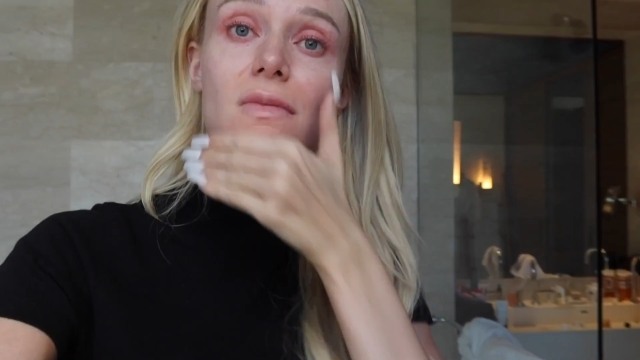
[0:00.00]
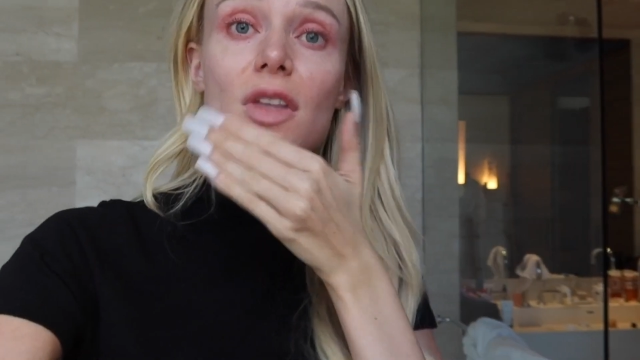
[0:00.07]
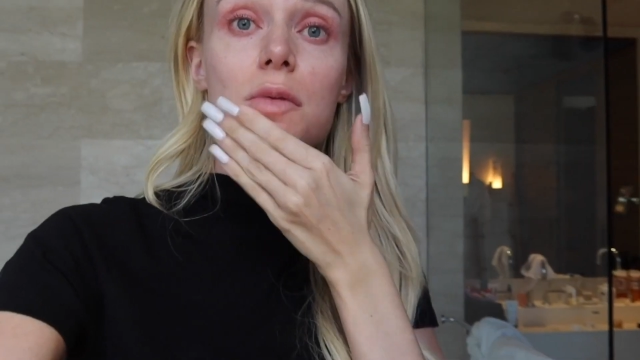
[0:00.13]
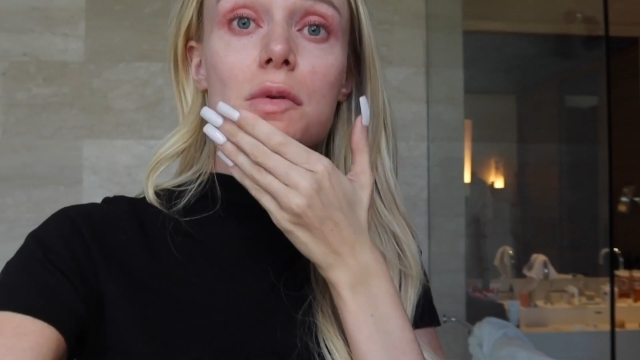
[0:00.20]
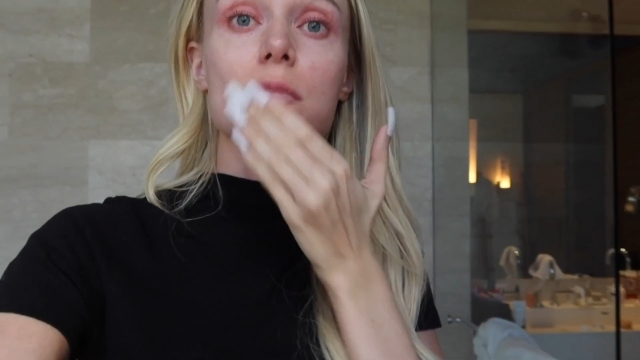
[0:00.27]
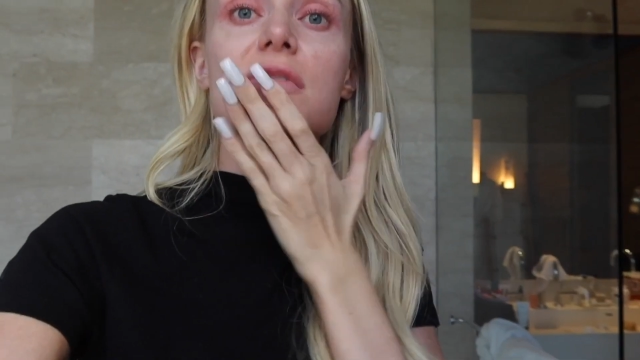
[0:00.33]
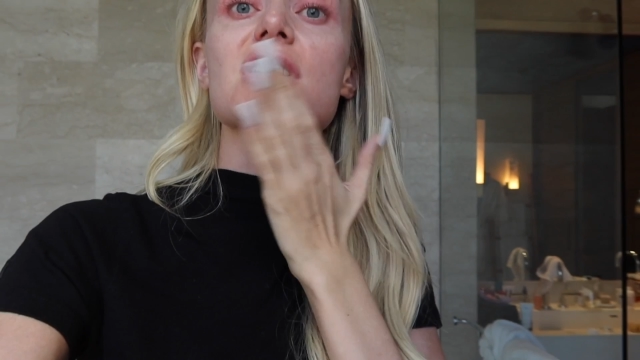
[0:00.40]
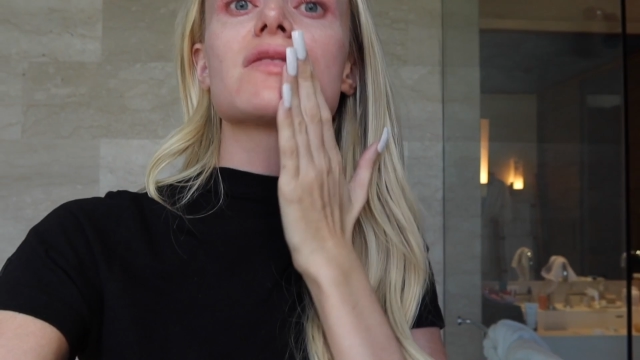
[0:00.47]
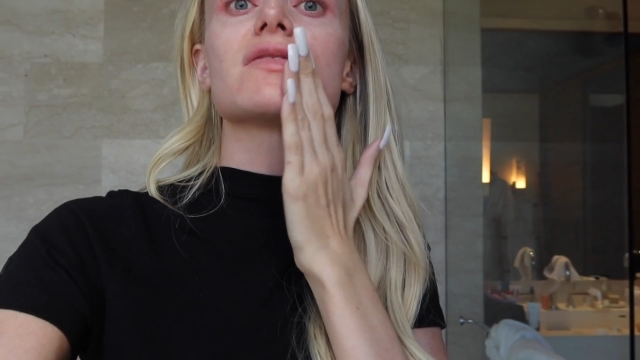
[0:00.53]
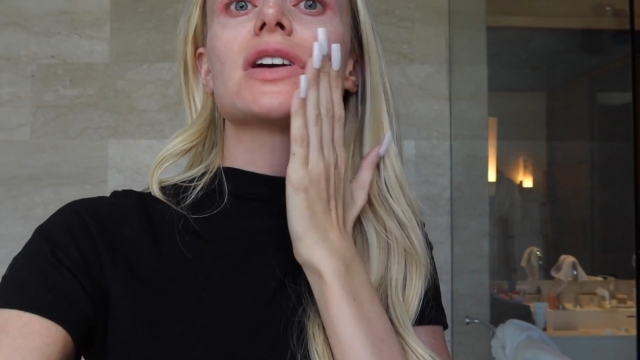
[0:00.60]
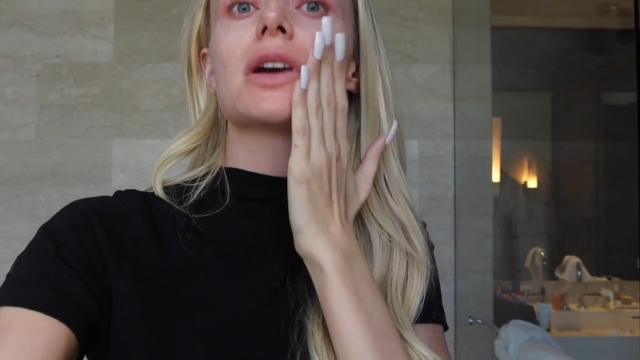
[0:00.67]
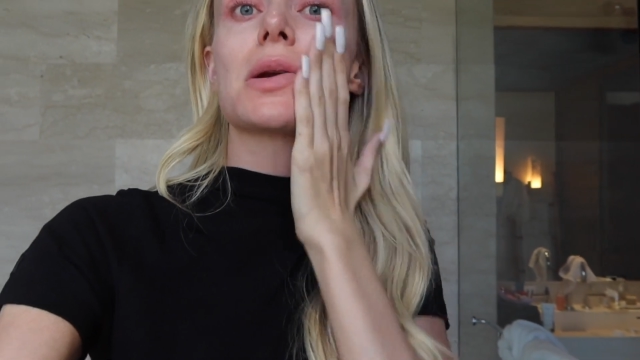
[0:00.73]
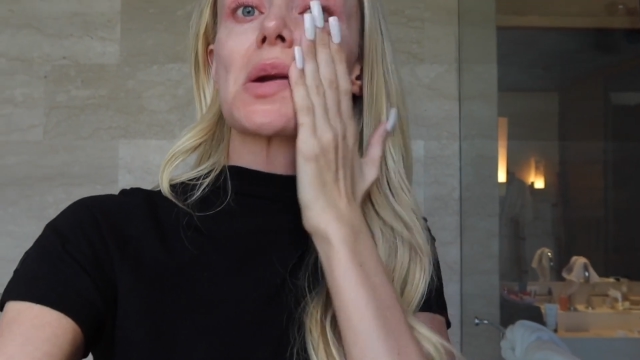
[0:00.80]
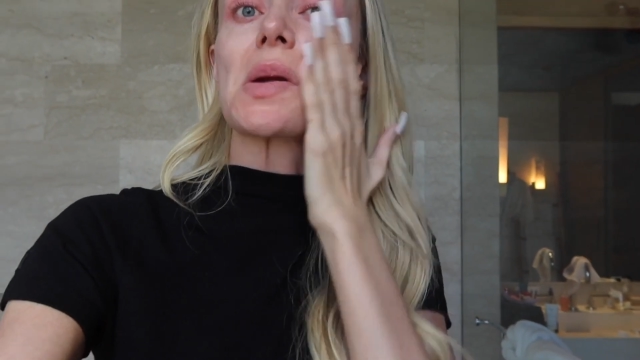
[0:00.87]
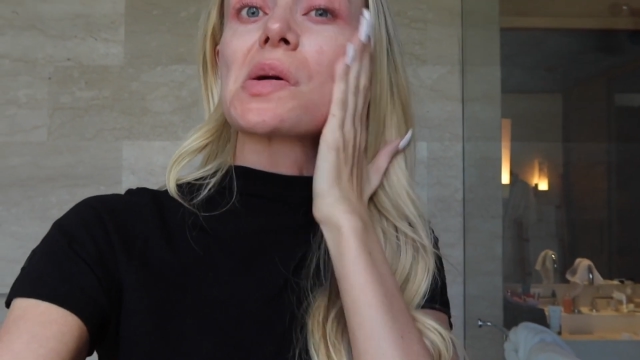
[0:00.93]
I'm a big
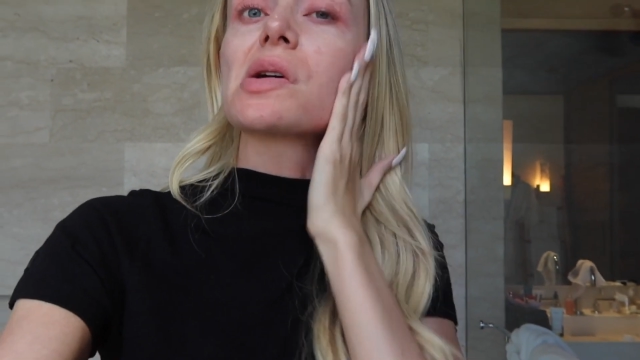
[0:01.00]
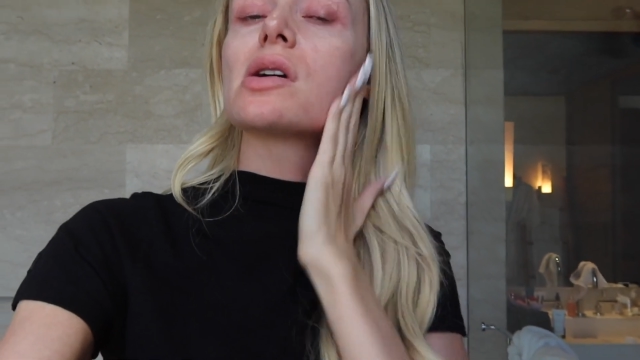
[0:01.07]
fan